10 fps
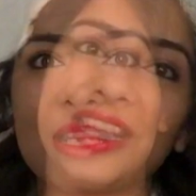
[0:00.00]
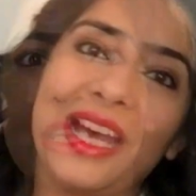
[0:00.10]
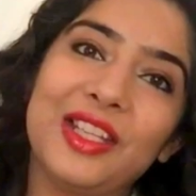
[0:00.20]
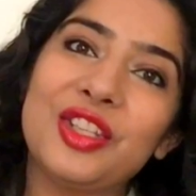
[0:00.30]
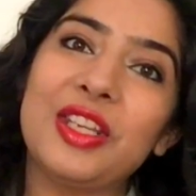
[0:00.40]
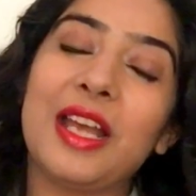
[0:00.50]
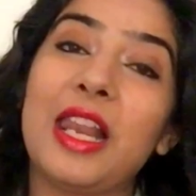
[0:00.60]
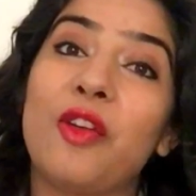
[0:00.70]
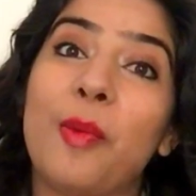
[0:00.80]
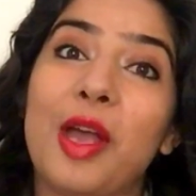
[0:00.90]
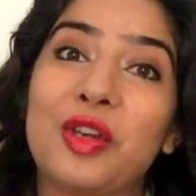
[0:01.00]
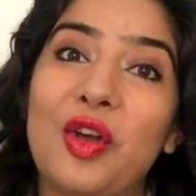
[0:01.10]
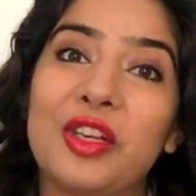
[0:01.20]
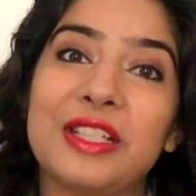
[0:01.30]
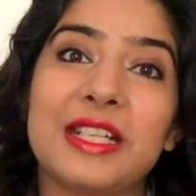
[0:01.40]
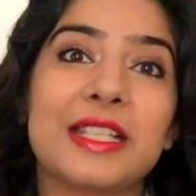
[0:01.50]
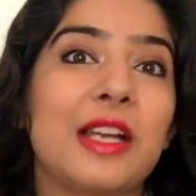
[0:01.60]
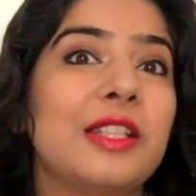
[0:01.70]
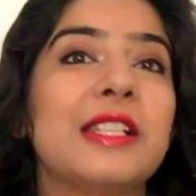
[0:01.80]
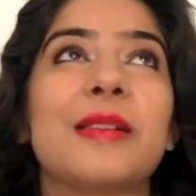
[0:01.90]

And the other thing I love about holidays are these